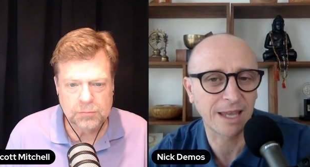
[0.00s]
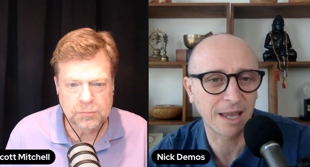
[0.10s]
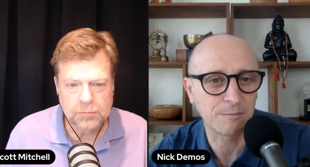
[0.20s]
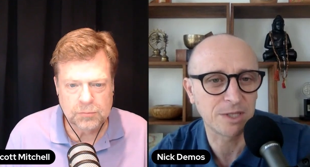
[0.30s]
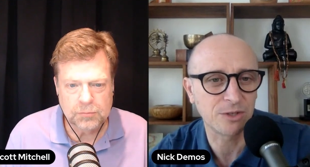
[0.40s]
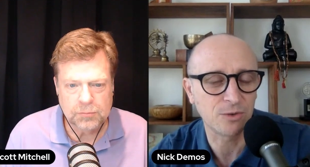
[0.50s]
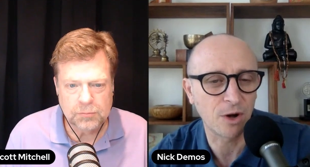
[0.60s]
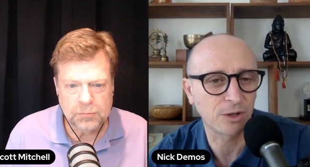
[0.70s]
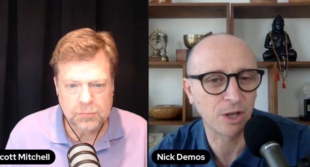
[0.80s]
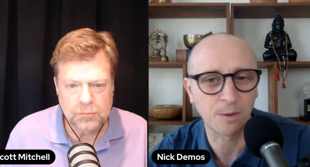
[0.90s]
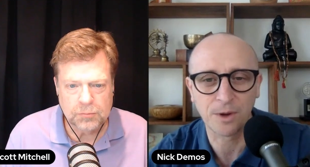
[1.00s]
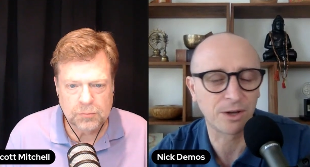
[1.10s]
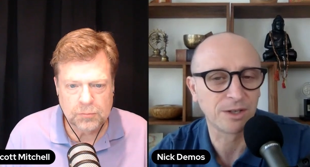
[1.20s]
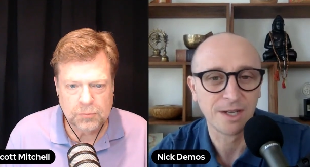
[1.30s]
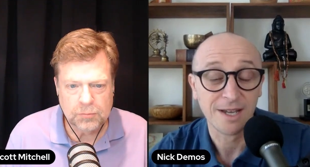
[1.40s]
Speaker 1: came to
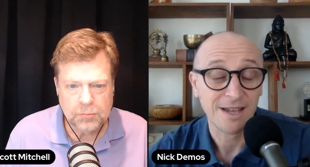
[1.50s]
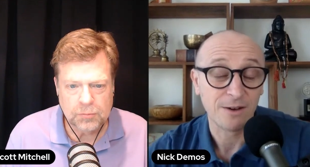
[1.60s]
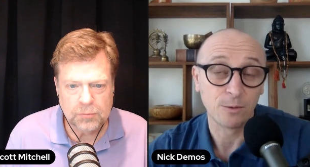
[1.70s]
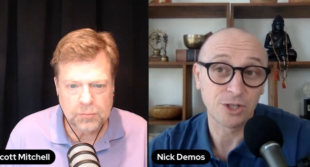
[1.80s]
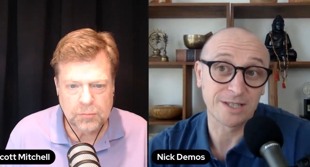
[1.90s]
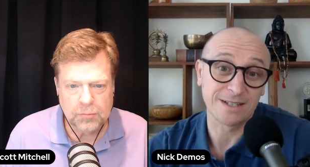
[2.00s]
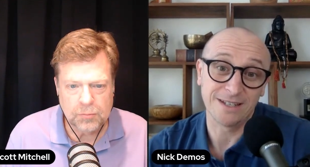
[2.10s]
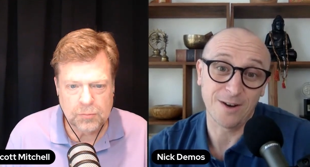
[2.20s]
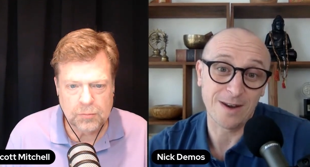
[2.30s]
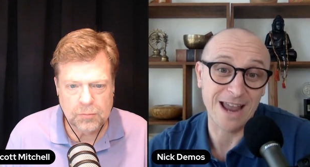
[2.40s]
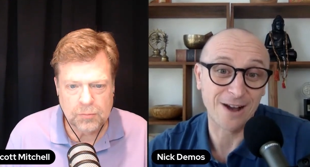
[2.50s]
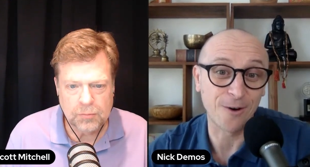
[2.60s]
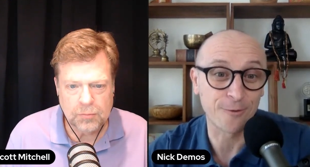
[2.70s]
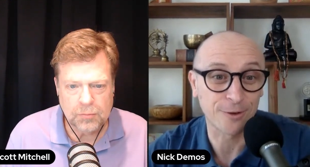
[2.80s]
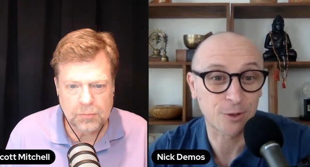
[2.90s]
Oklahoma, which is, you know, now
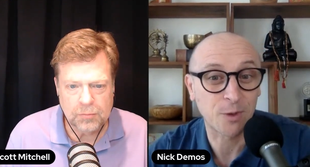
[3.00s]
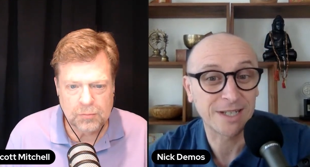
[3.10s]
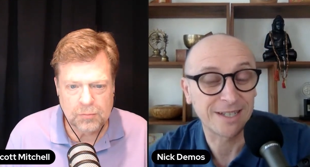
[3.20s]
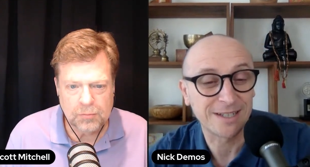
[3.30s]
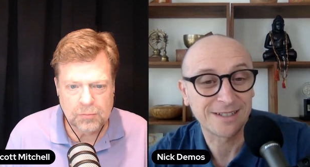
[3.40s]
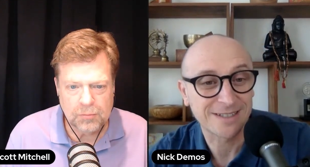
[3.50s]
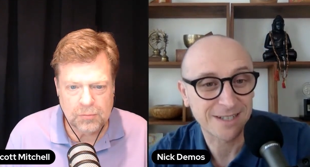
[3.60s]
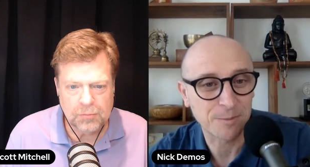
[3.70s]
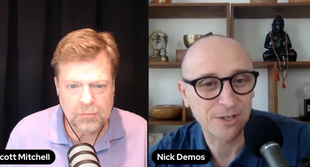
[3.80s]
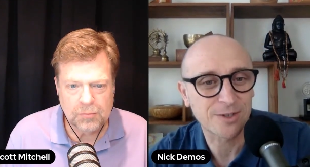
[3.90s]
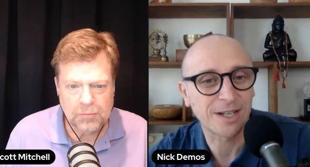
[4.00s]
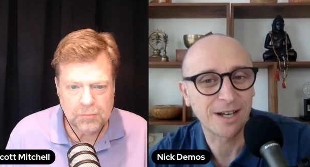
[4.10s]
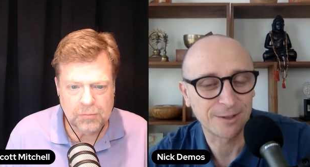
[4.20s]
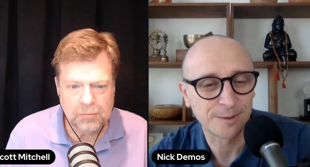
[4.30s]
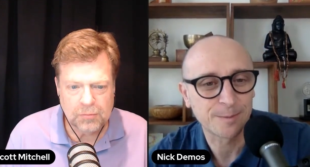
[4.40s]
over 20 some years
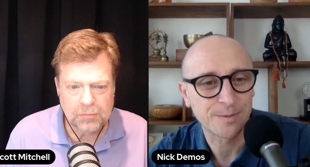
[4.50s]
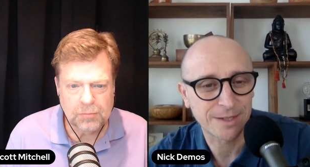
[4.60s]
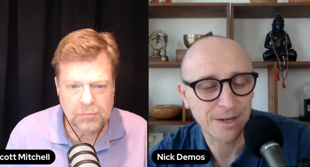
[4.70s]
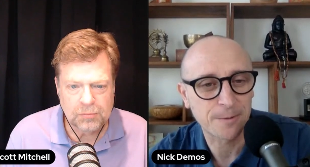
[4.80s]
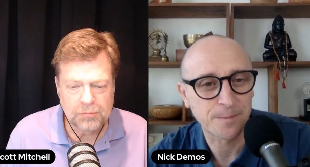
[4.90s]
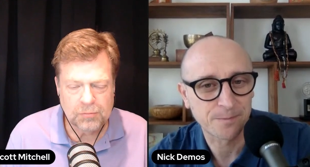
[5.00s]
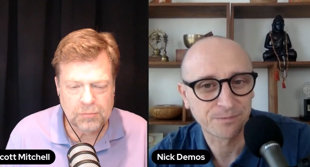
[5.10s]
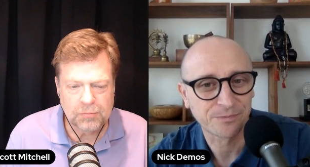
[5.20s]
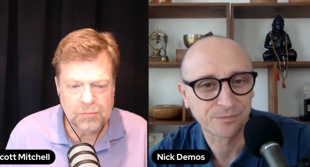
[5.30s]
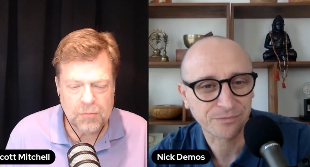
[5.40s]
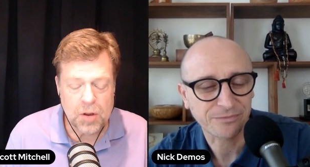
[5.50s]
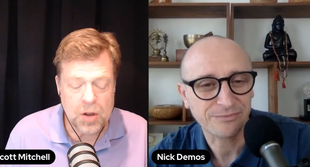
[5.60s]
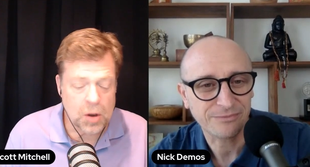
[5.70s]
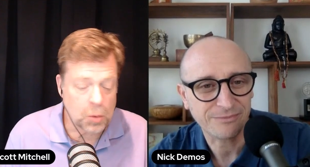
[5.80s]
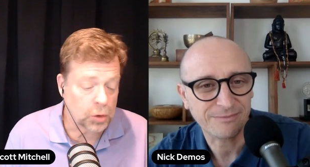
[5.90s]
ago. So
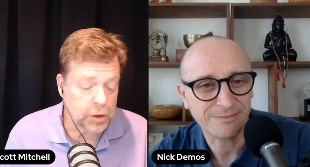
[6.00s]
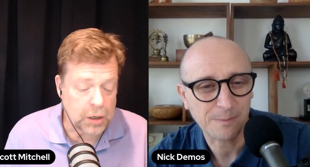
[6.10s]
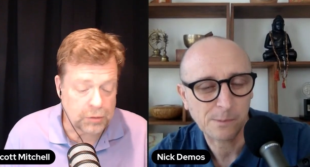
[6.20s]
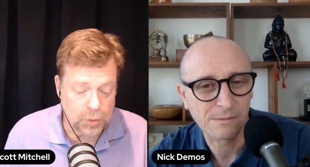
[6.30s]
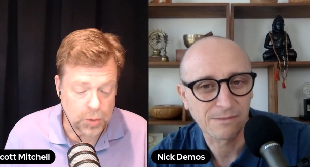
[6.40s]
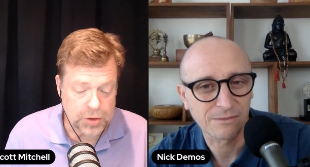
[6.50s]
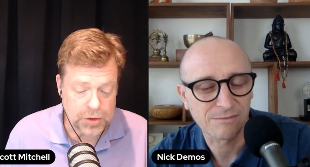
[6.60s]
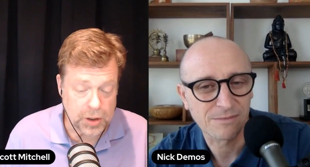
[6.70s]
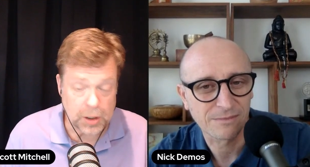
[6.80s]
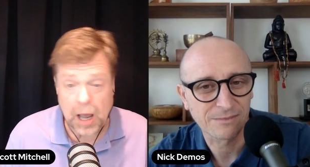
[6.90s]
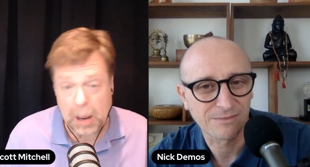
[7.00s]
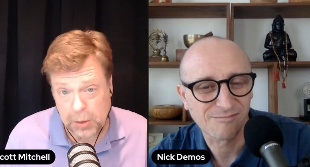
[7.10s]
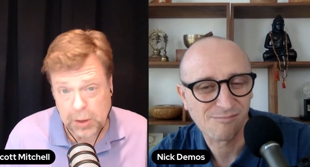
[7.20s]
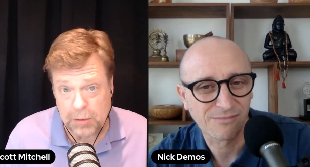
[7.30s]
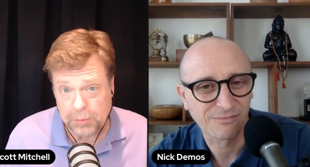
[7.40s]
Speaker 2: looking forward to it. I'm
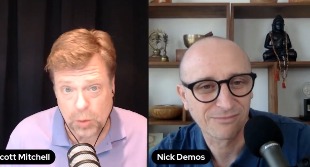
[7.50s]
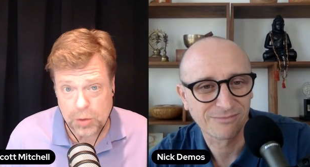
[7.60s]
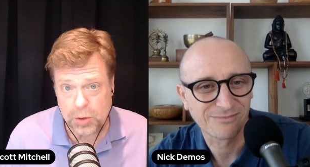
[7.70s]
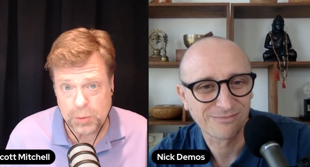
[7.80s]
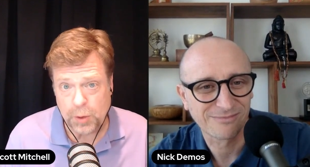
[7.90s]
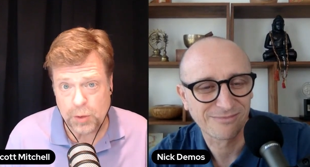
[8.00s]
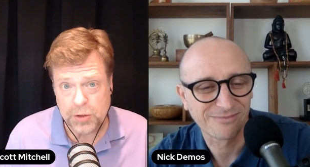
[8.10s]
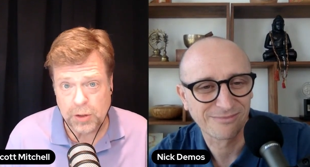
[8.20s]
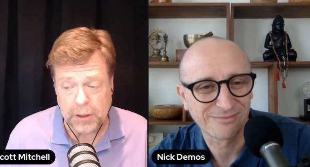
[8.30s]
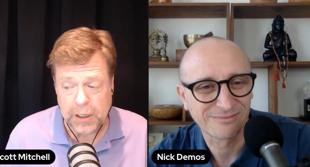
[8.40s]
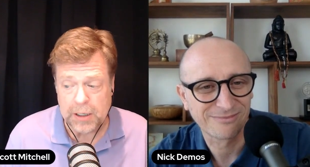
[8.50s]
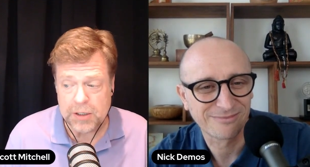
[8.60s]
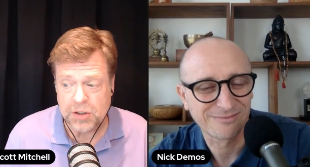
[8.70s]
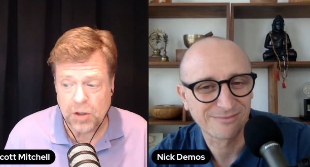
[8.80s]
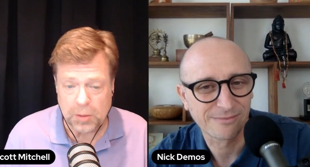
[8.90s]
looking forward to it personally, and it's
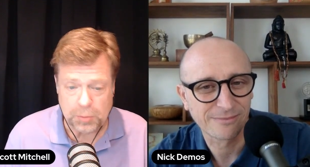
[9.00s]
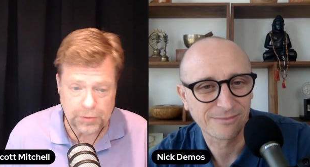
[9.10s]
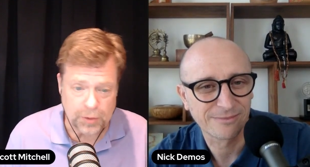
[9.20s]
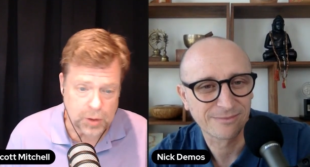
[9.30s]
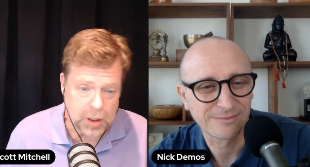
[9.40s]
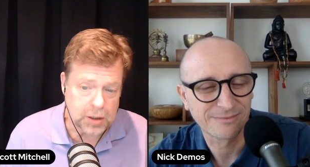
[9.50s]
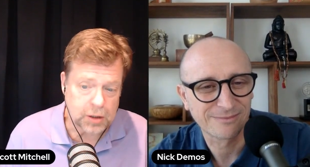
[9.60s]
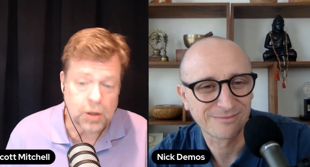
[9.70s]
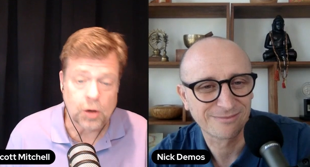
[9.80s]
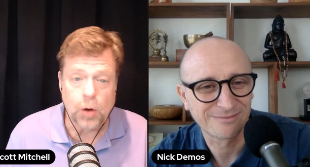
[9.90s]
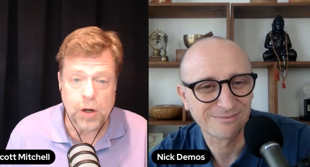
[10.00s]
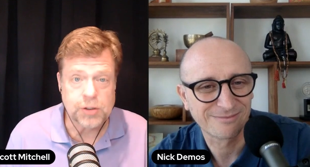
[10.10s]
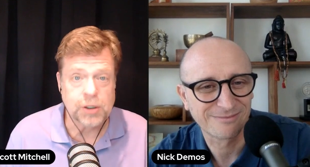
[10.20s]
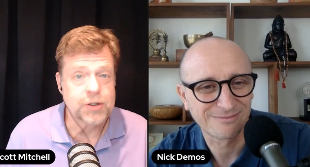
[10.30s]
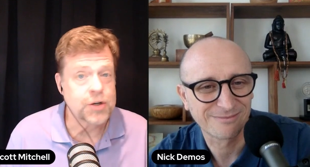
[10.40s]
thought-provoking.
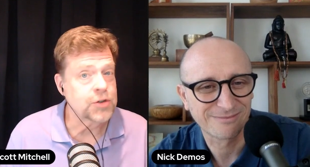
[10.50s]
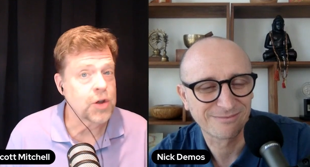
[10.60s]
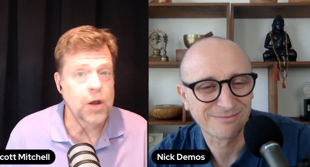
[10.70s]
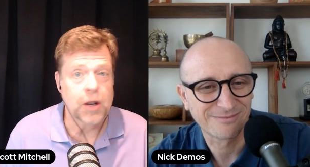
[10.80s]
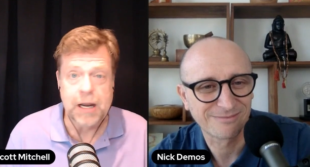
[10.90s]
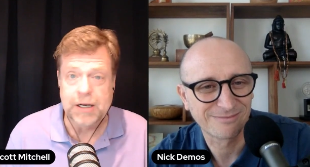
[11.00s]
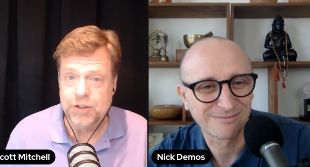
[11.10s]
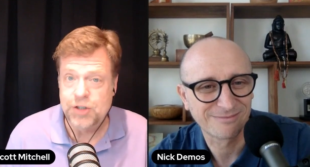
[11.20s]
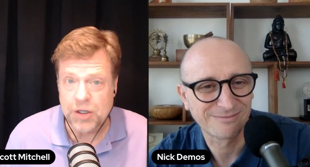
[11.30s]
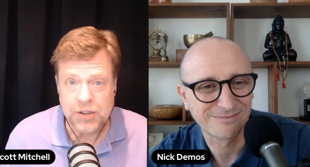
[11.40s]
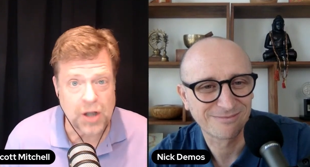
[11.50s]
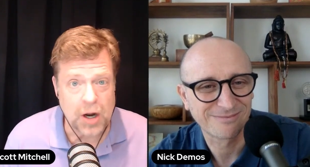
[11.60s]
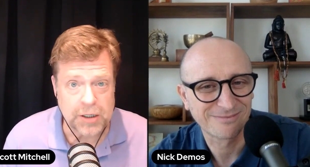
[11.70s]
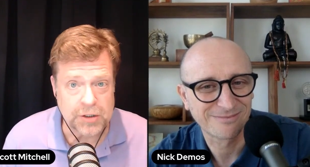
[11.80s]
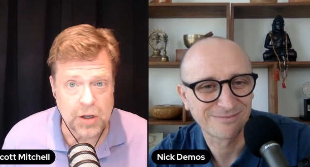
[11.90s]
Congratulations, and just
Speaker 1: got it